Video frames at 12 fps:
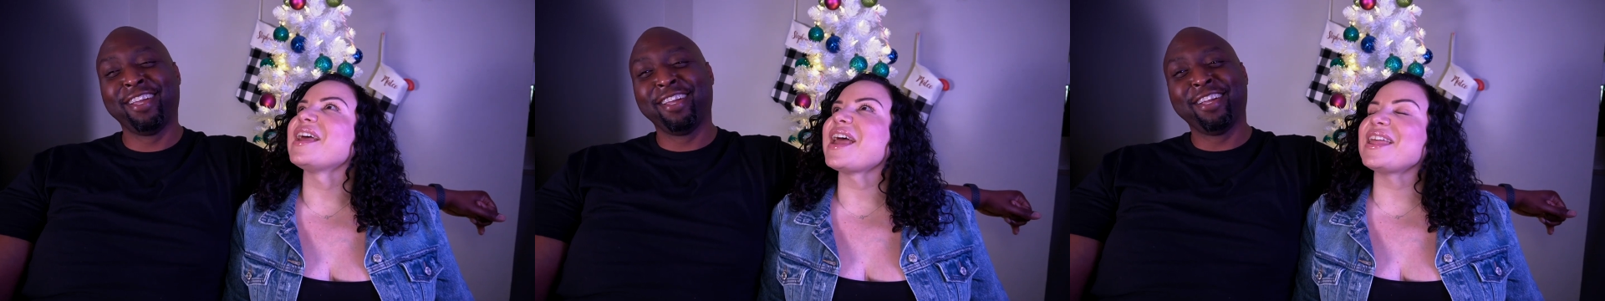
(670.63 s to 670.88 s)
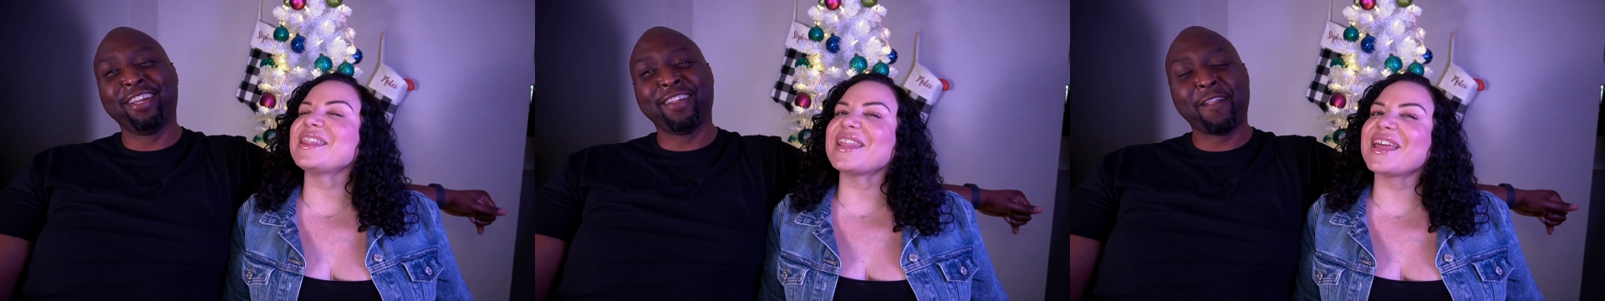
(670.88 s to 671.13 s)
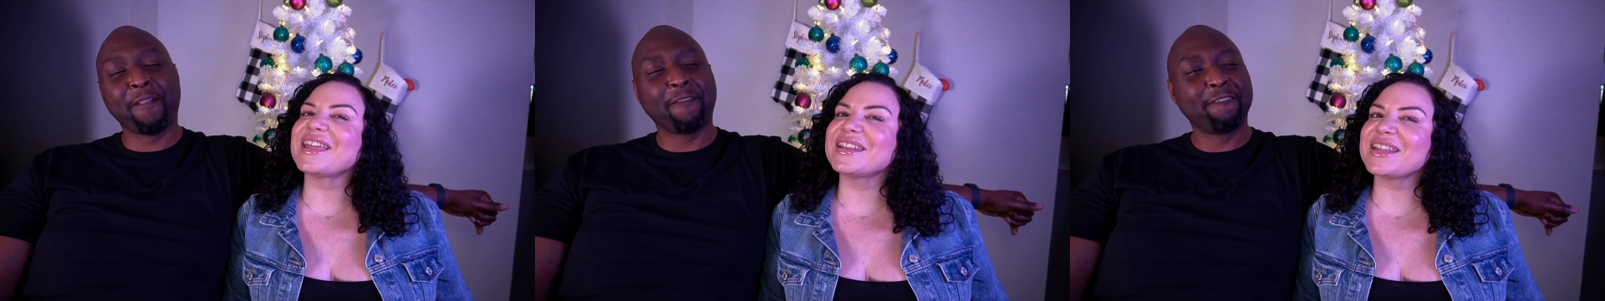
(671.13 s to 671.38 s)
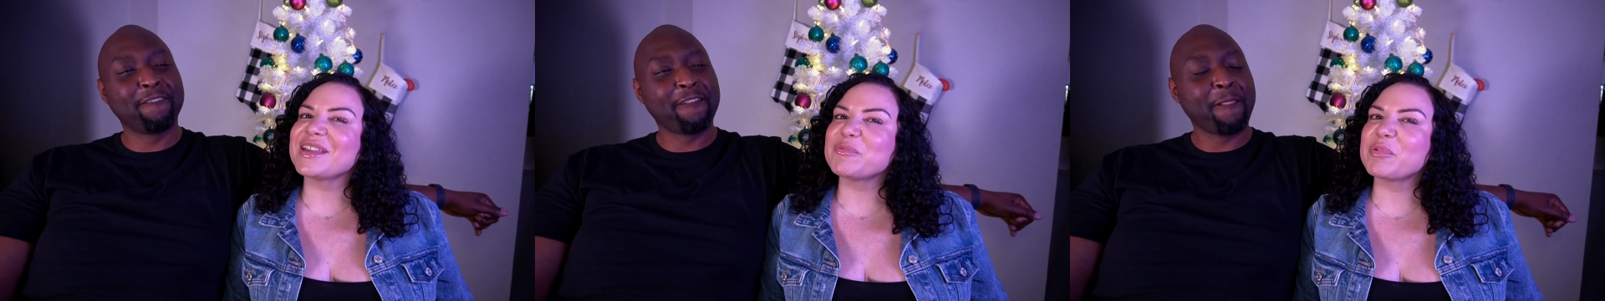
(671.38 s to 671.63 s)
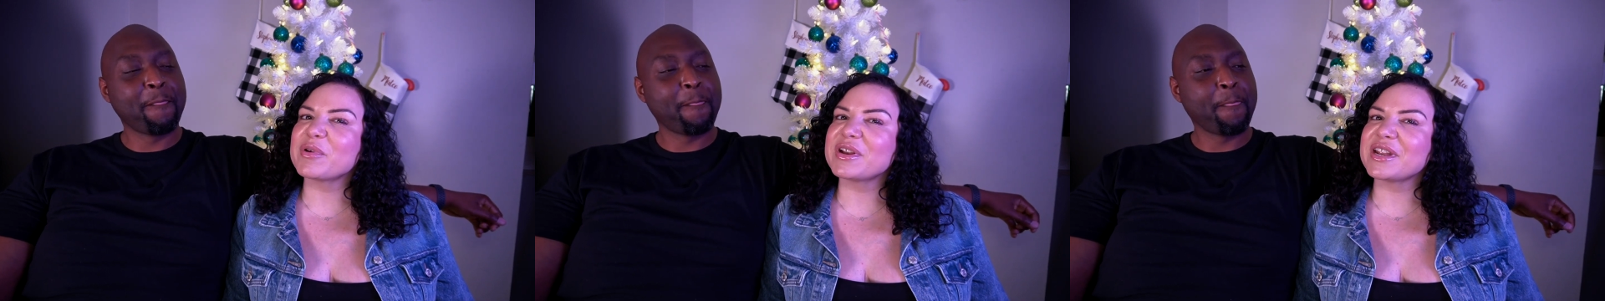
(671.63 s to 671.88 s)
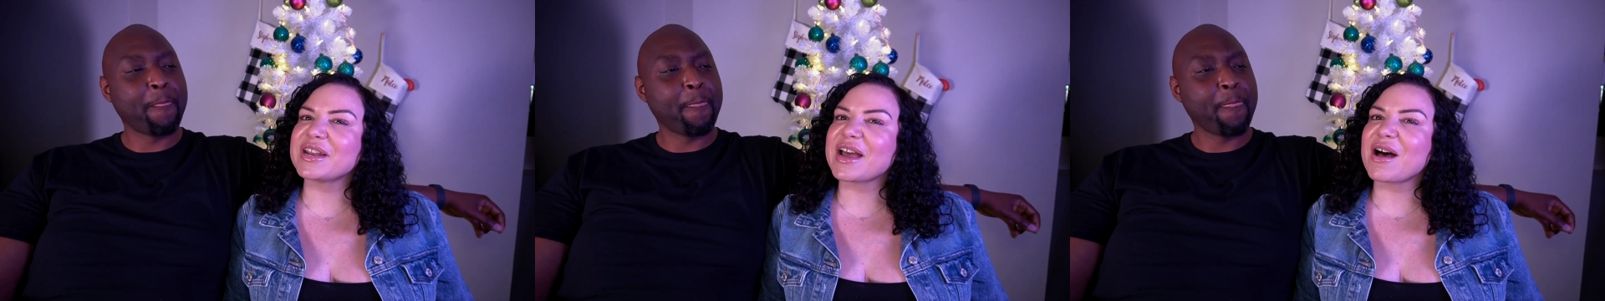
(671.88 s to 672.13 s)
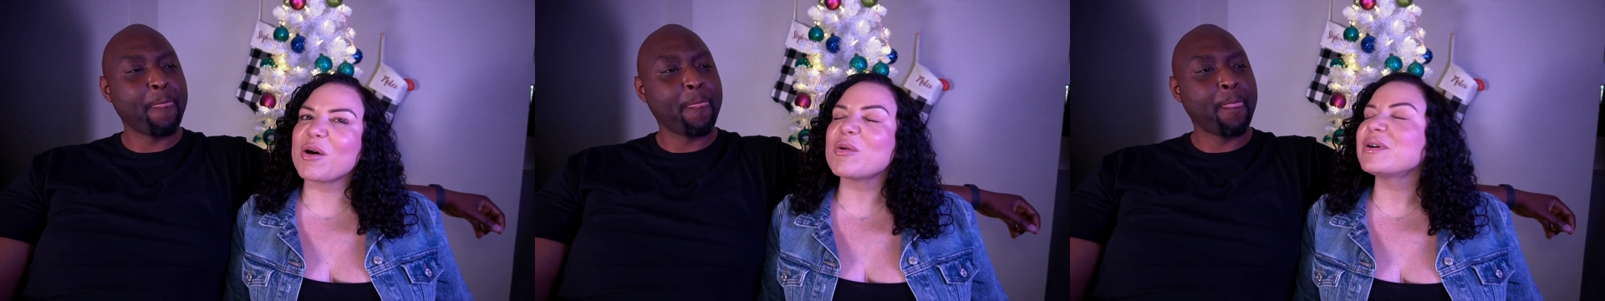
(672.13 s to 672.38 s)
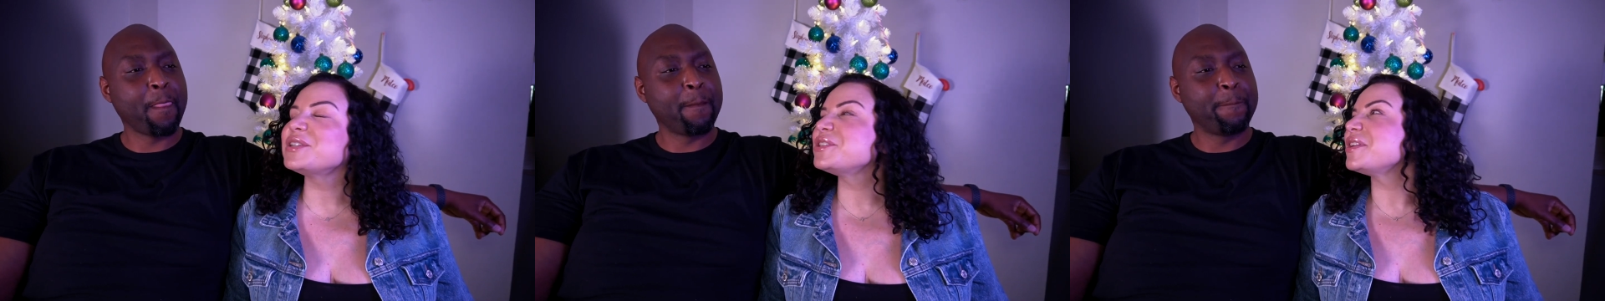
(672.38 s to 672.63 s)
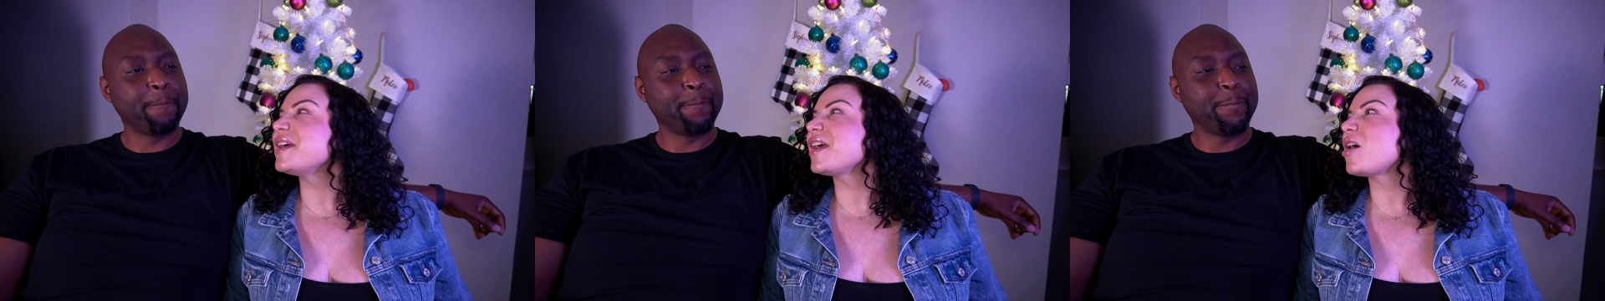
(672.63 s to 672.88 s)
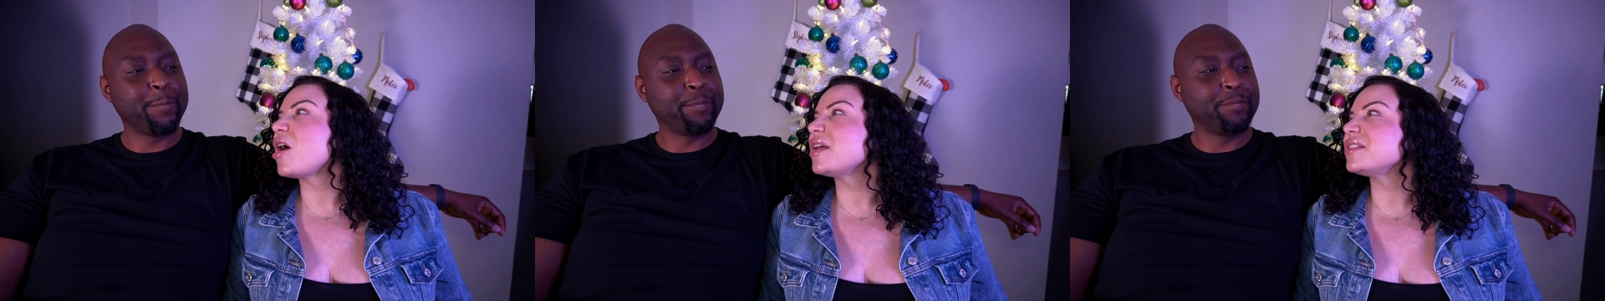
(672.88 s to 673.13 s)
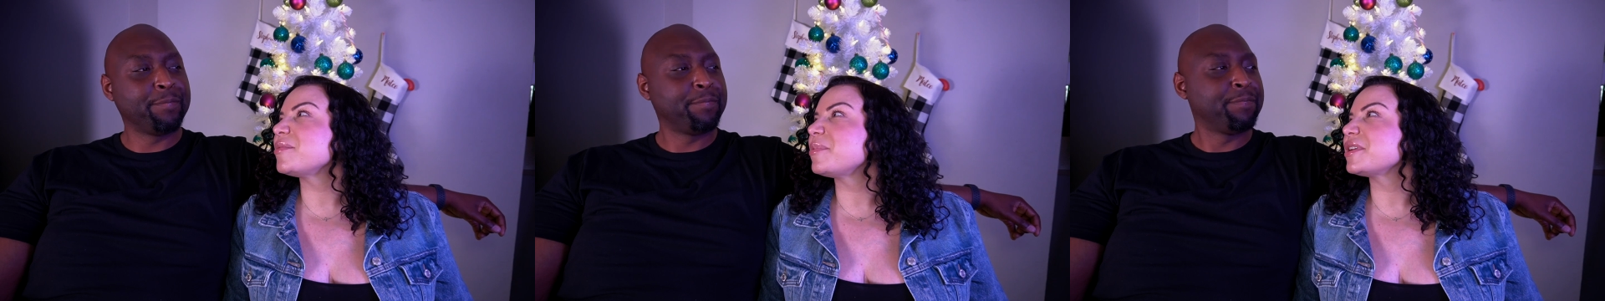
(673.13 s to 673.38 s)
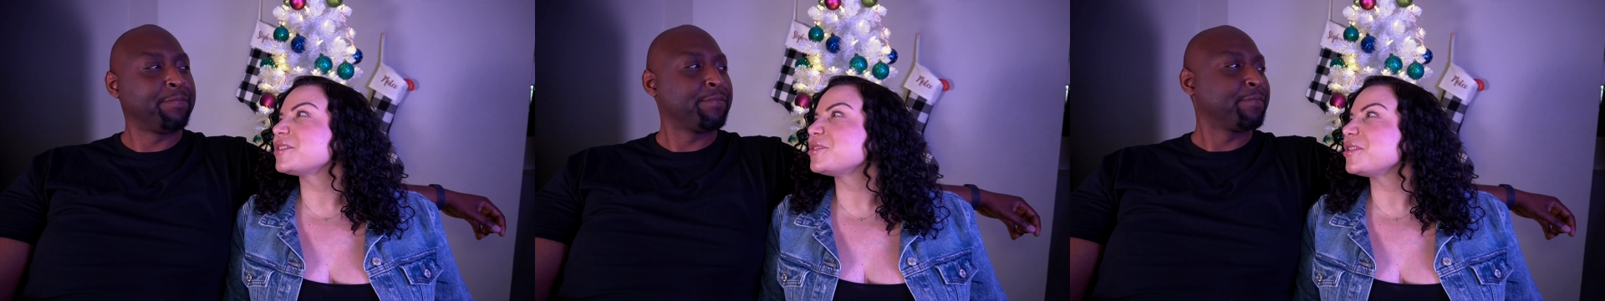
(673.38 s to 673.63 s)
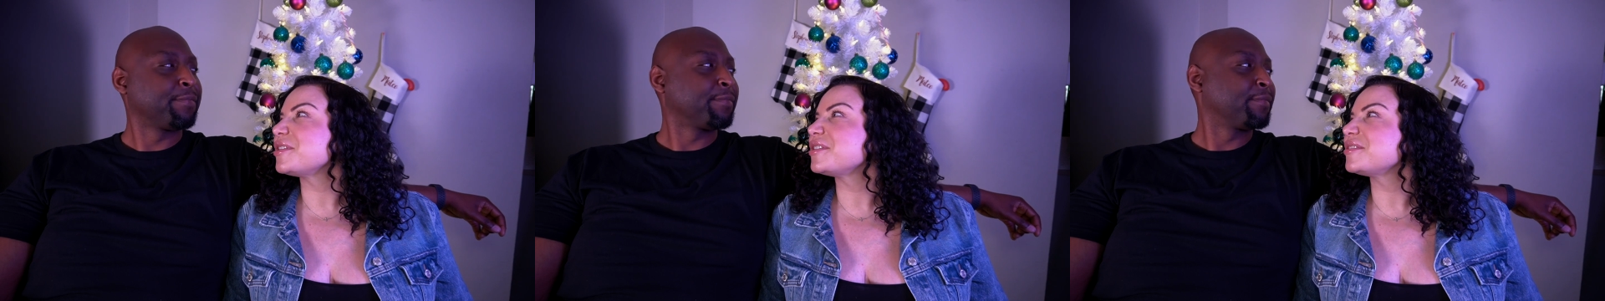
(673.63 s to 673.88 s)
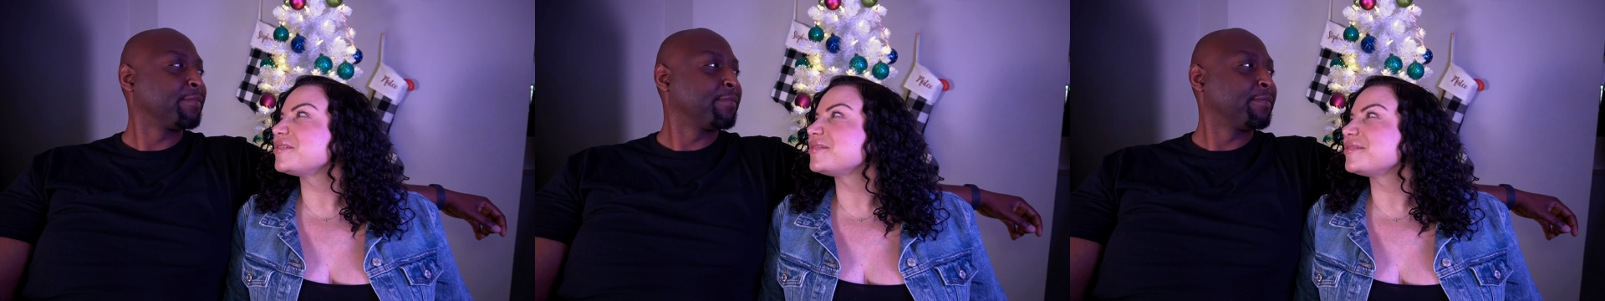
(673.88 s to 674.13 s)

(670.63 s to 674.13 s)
Speaker 1: And then he printed out, oh, I should have got the picture.